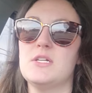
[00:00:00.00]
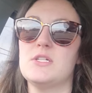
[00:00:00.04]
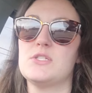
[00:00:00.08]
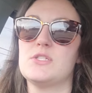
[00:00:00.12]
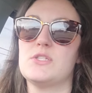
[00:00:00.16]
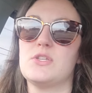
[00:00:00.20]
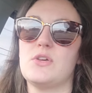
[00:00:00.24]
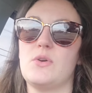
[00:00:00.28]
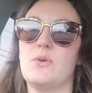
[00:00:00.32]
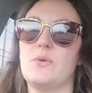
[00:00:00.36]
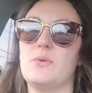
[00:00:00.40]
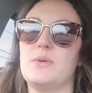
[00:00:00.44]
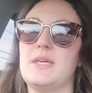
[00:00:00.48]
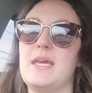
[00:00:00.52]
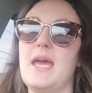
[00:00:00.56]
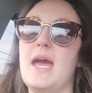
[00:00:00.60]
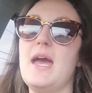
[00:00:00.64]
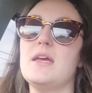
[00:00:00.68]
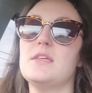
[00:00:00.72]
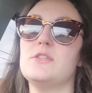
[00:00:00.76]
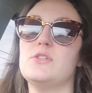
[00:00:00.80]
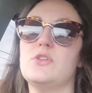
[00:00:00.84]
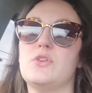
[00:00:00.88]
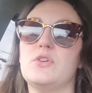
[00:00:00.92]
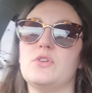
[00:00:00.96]
So
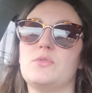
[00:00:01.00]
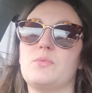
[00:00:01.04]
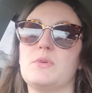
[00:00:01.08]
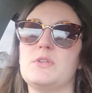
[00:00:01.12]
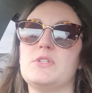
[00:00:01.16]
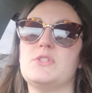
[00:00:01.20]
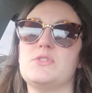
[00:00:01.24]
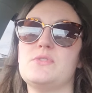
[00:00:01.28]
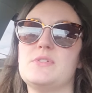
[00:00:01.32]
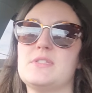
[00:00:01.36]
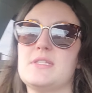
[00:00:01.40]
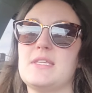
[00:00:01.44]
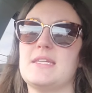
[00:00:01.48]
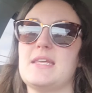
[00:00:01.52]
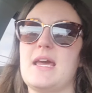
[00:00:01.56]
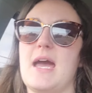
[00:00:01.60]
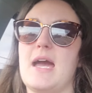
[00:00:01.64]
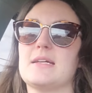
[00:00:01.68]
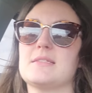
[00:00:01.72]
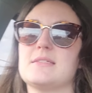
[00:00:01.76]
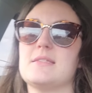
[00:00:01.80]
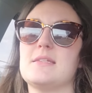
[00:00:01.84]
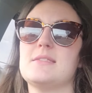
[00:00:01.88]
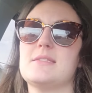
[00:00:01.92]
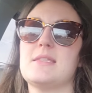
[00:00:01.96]
yeah, you could reduce the
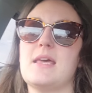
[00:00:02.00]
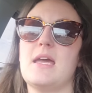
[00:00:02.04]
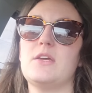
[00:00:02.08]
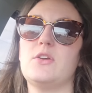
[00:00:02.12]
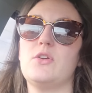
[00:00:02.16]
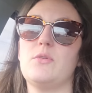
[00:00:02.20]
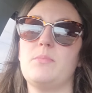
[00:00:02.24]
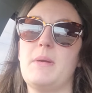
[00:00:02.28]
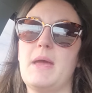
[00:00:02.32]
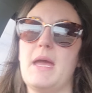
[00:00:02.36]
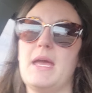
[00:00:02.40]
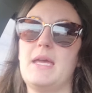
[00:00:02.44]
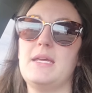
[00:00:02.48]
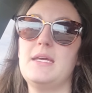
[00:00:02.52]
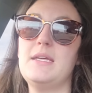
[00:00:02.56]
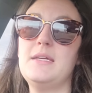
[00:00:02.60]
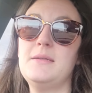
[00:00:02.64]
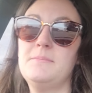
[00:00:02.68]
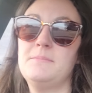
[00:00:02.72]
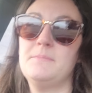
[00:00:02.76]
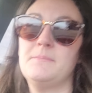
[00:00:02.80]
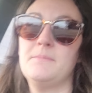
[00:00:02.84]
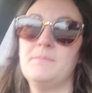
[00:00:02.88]
taxes that you're paying.